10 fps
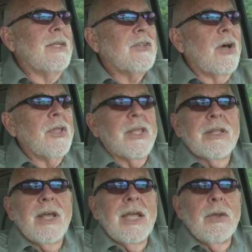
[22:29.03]
I saw the
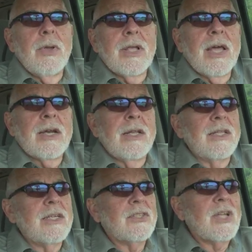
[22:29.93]
other day we got
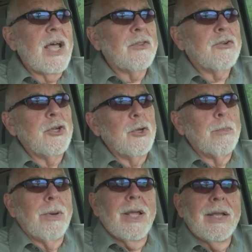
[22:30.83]
another South
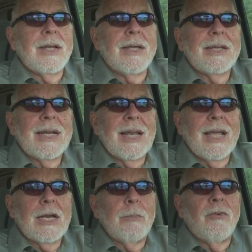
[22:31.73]
Tube laying down in
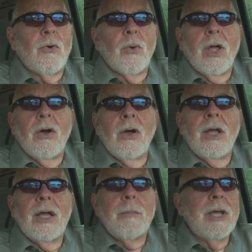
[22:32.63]
Atlanta before long.
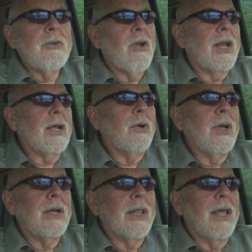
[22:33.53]
I may try to go
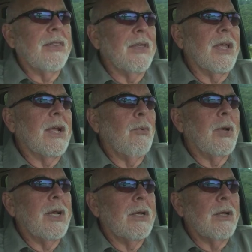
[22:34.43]
down to that thing.
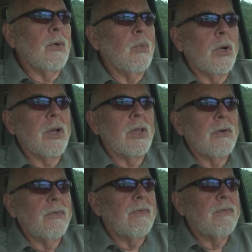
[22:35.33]

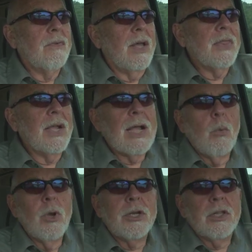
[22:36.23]
I think I
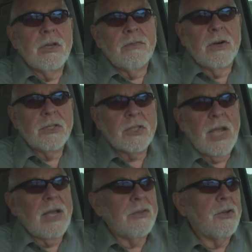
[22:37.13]
went to the first
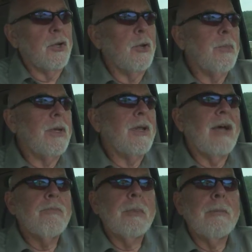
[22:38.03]
South Tube and
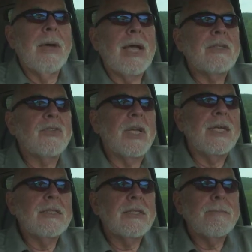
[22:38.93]
haven't been back
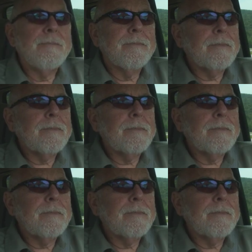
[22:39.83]
since.